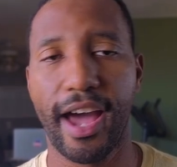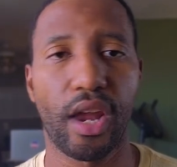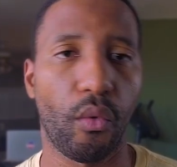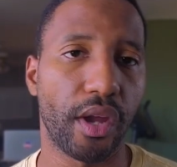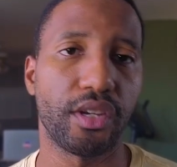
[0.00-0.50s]

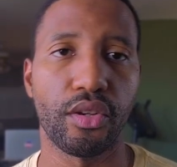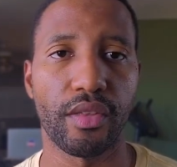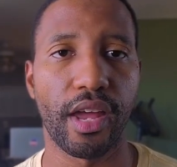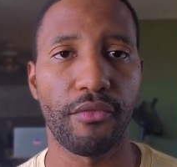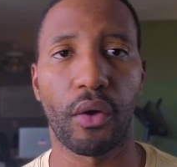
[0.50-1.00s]
How do I
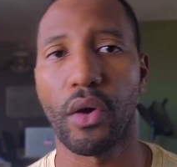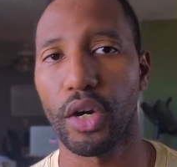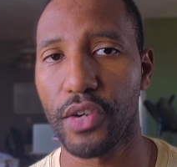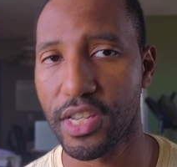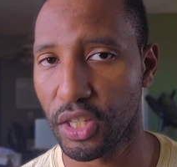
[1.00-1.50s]
do that? If I
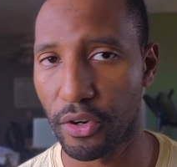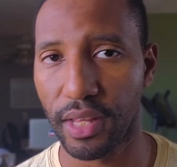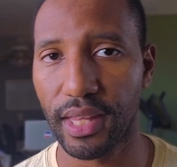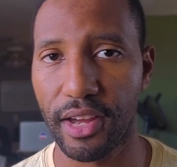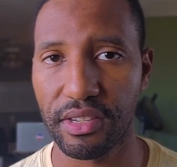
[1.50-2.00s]
want to raise
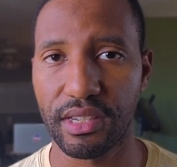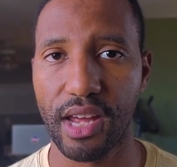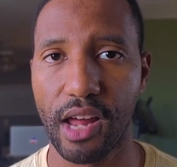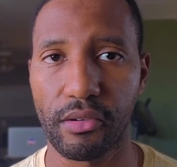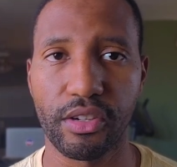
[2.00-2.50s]

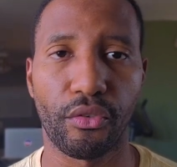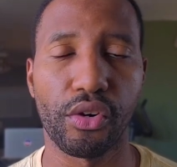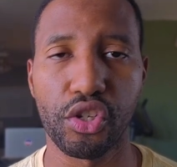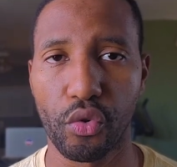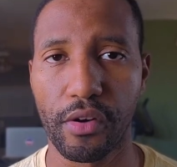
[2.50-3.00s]
$30,000
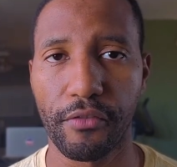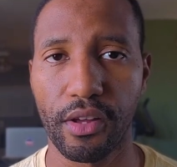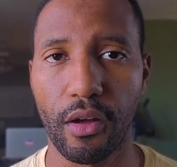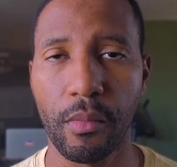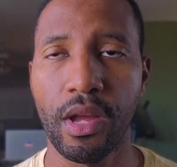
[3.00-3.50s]
for a short
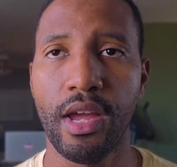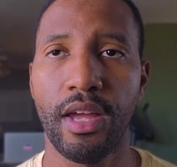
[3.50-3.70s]
film,